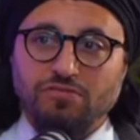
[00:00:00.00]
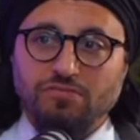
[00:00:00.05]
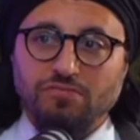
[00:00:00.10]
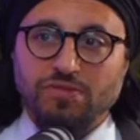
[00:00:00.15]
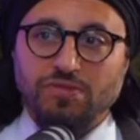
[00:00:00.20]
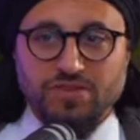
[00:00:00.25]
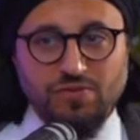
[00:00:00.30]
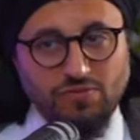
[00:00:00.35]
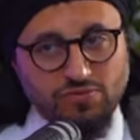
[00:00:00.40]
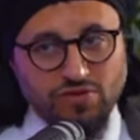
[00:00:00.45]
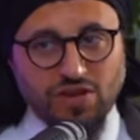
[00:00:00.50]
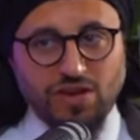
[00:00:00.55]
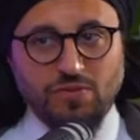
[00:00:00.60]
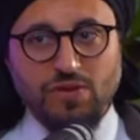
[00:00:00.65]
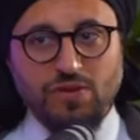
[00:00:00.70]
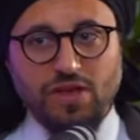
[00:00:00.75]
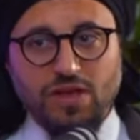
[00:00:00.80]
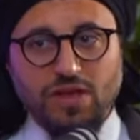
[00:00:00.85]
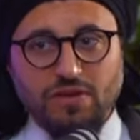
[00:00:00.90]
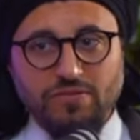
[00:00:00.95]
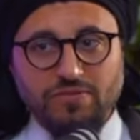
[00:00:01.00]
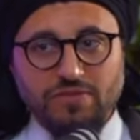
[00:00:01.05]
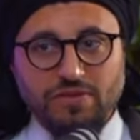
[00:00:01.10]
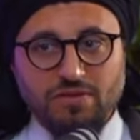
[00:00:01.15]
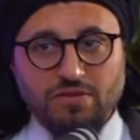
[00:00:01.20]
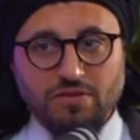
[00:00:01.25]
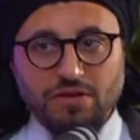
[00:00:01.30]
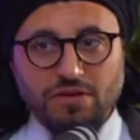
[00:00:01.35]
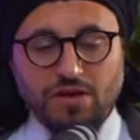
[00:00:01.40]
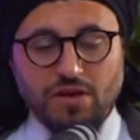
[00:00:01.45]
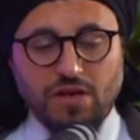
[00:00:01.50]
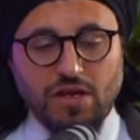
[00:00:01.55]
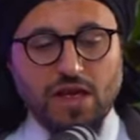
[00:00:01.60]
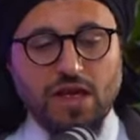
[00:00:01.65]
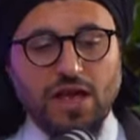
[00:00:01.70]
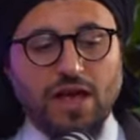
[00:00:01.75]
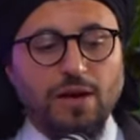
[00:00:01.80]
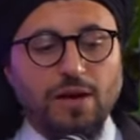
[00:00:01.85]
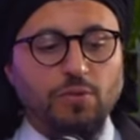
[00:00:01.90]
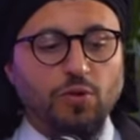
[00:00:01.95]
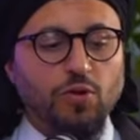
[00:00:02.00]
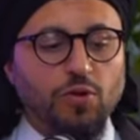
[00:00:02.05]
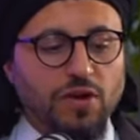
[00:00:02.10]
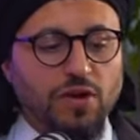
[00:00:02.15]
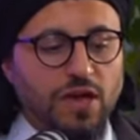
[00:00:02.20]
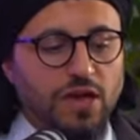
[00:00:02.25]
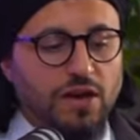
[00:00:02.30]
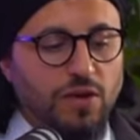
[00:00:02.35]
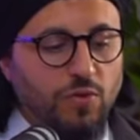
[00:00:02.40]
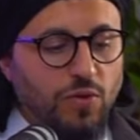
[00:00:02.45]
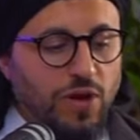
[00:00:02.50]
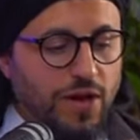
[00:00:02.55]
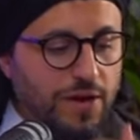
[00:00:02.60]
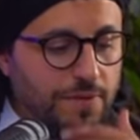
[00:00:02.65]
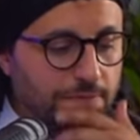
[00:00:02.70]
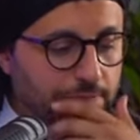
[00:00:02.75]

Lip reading: but don't try to be a governor. Abu Huraira went,